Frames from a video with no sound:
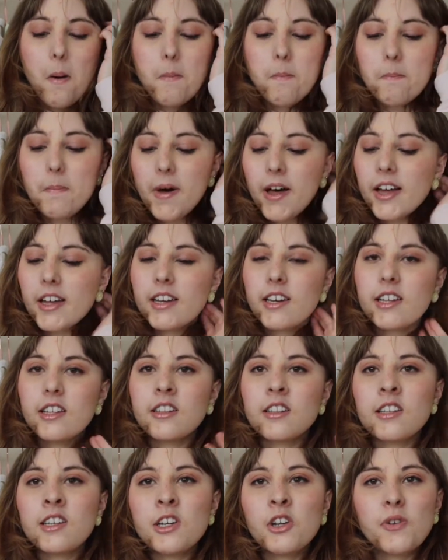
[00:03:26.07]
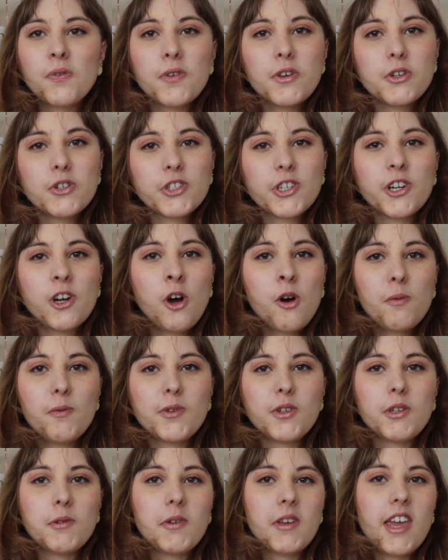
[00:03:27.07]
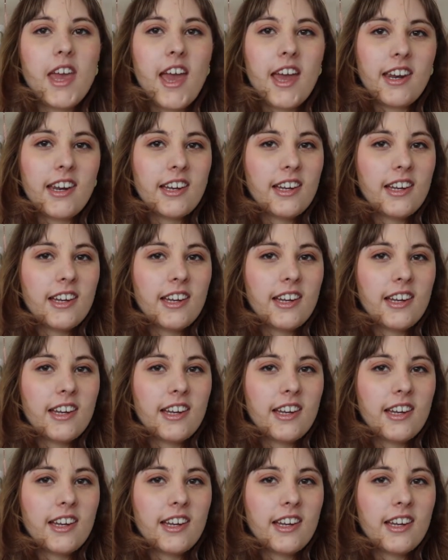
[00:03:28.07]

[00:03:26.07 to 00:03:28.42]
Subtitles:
But in the near future, hopefully we can.